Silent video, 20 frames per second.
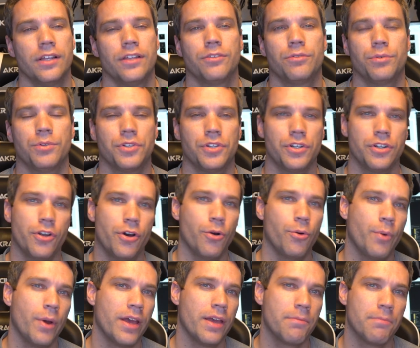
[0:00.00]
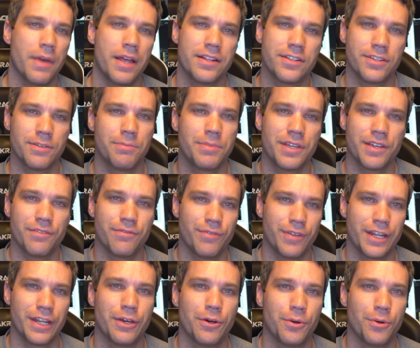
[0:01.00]
This was in no way meant to be a
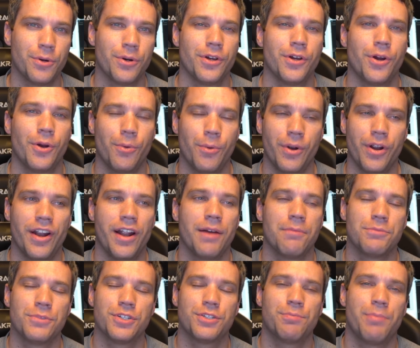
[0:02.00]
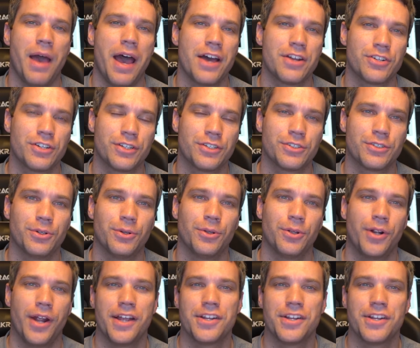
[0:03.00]
video where I'm just bashing solar.